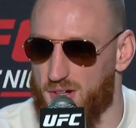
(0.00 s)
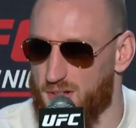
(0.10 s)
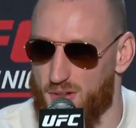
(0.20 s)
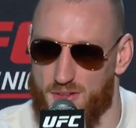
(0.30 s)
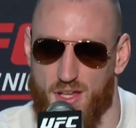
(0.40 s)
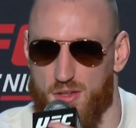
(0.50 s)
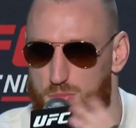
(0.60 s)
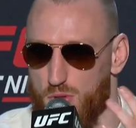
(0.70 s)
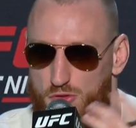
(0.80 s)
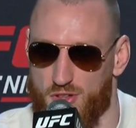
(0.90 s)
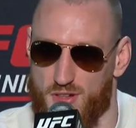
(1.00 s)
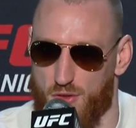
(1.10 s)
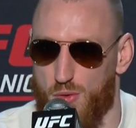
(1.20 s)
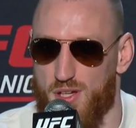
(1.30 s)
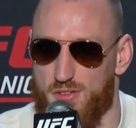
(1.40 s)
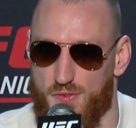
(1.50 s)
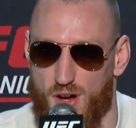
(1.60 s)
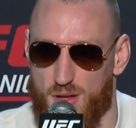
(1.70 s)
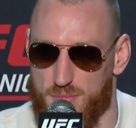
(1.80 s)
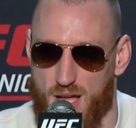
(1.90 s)
and all the other bullshit of who he's
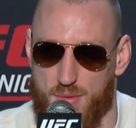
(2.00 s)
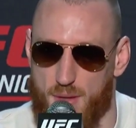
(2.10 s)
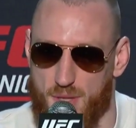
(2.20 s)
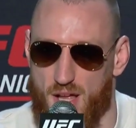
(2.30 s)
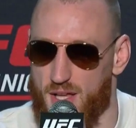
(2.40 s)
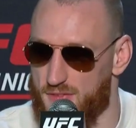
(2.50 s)
fought and blah, blah, blah.